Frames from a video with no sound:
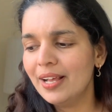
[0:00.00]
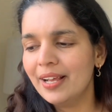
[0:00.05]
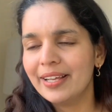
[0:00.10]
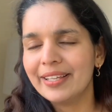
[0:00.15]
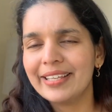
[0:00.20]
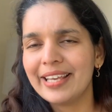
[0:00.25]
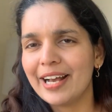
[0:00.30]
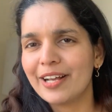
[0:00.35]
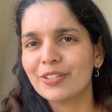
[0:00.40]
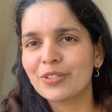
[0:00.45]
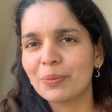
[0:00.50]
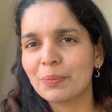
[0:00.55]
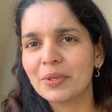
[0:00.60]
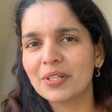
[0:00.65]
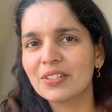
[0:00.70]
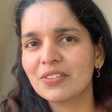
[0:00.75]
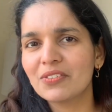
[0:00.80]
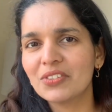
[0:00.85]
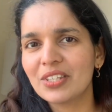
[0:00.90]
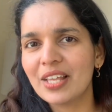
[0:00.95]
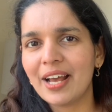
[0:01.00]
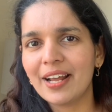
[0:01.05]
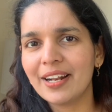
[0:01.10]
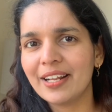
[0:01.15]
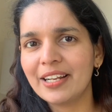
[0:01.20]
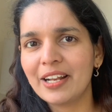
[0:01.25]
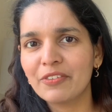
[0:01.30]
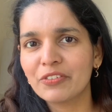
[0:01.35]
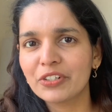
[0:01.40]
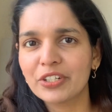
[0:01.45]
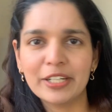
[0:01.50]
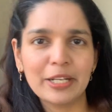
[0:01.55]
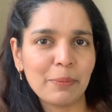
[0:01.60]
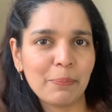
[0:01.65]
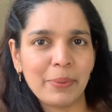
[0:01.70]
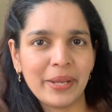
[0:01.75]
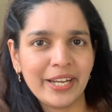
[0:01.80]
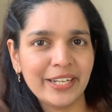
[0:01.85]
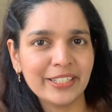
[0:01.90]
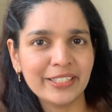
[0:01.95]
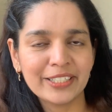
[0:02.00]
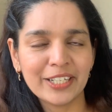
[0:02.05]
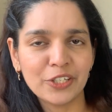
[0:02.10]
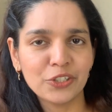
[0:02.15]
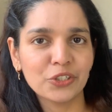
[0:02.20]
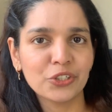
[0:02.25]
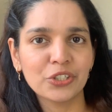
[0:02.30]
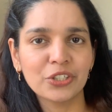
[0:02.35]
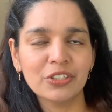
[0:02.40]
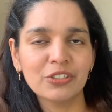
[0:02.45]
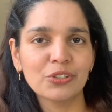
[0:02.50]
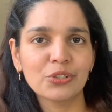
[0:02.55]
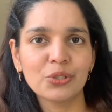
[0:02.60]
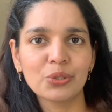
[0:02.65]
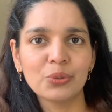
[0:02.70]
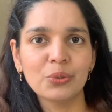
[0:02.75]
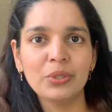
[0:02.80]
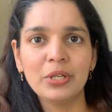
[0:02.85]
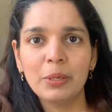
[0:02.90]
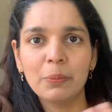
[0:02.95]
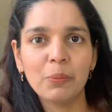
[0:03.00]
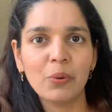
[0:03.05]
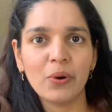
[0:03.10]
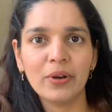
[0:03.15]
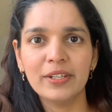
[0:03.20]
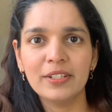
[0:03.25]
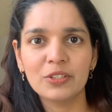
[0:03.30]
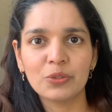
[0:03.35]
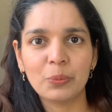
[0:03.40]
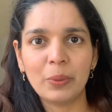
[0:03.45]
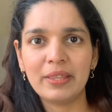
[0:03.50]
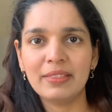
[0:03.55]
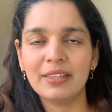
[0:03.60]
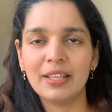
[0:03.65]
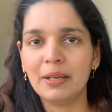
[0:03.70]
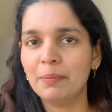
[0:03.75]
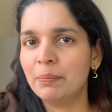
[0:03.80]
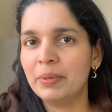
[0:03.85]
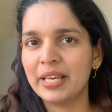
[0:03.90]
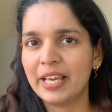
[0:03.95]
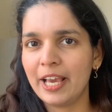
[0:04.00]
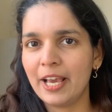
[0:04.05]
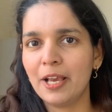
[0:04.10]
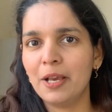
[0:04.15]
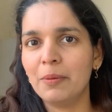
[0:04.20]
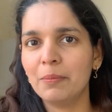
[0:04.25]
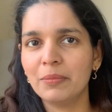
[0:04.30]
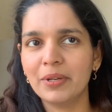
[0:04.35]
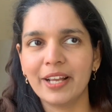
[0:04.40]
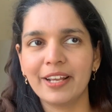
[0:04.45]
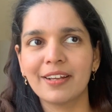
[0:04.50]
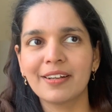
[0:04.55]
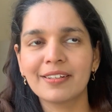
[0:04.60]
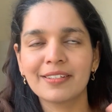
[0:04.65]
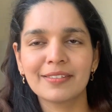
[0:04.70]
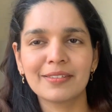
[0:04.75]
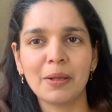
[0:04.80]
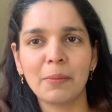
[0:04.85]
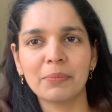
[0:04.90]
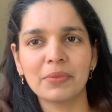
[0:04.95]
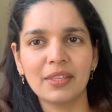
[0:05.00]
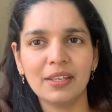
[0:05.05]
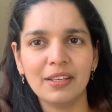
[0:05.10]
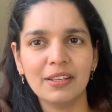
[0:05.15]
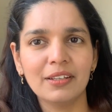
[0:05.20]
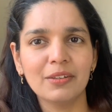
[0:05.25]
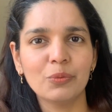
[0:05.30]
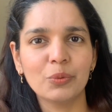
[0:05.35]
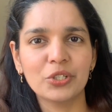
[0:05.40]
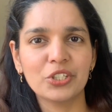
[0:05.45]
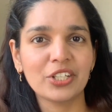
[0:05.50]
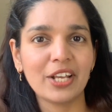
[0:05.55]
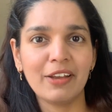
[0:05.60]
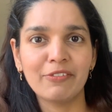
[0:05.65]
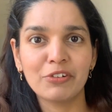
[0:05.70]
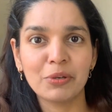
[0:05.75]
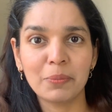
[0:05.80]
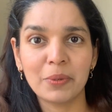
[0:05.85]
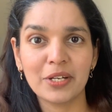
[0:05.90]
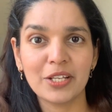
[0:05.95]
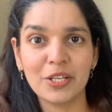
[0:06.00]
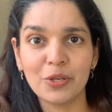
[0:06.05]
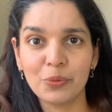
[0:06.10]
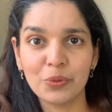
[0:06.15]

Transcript: yeah, so because of that, I never really paid attention to lip oils when they became like something which everybody